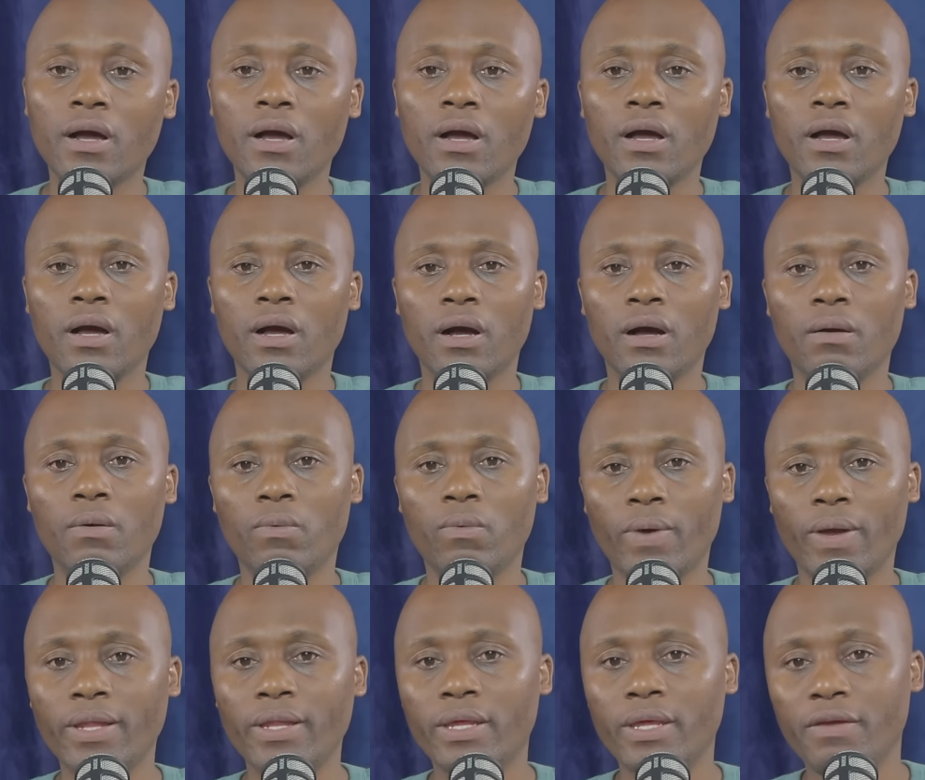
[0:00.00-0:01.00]
uh,
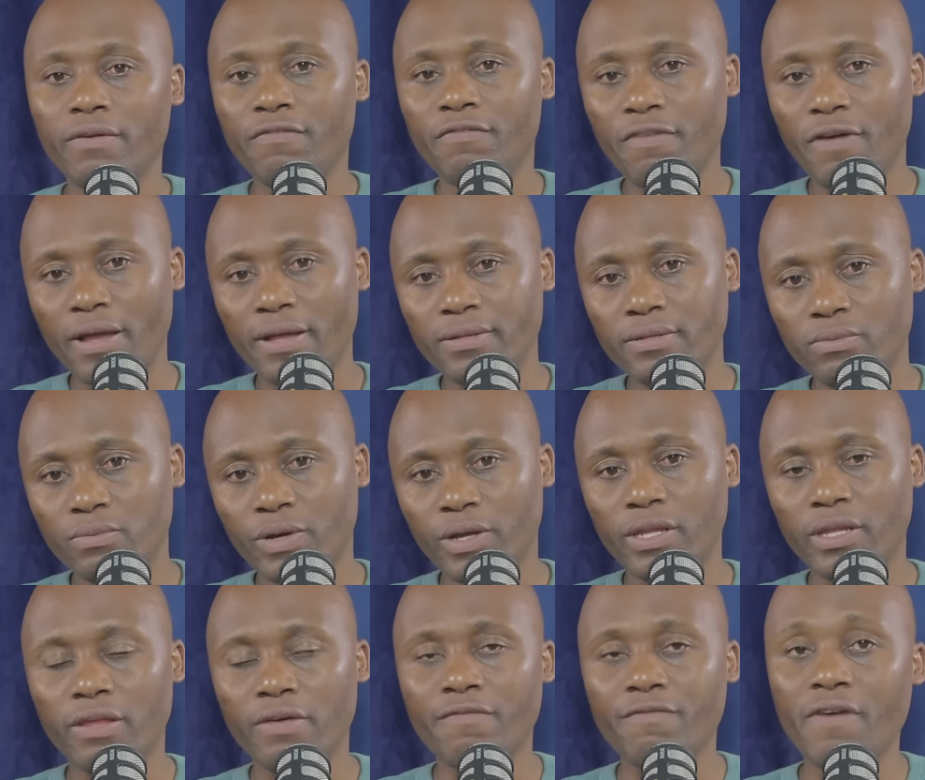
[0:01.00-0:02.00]
when he finds when
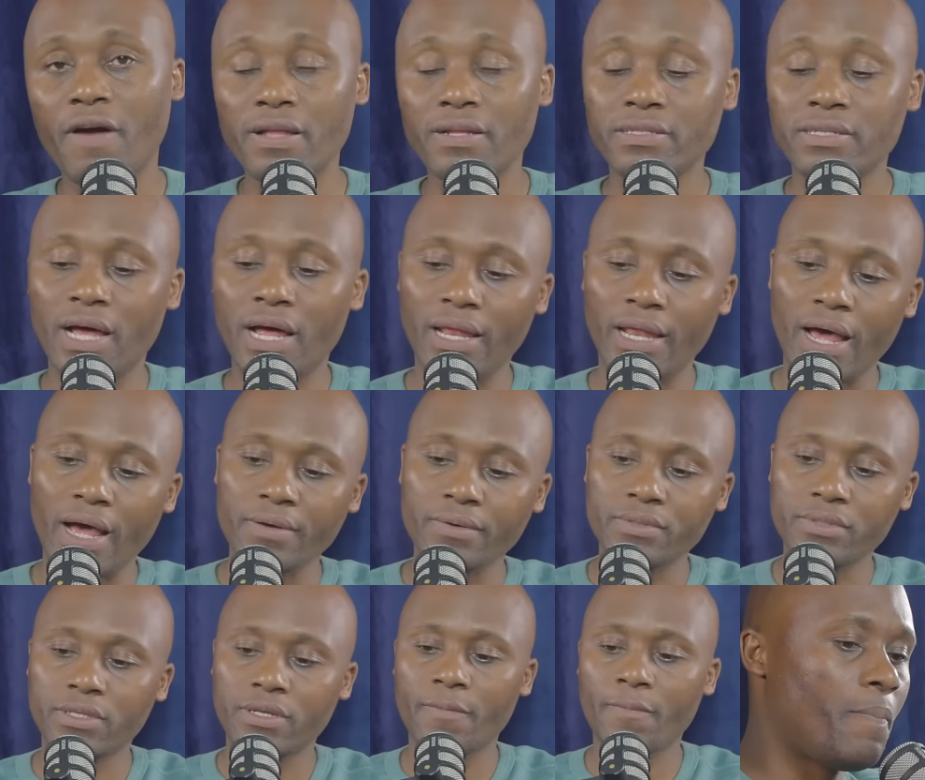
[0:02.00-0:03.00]
the funds allows.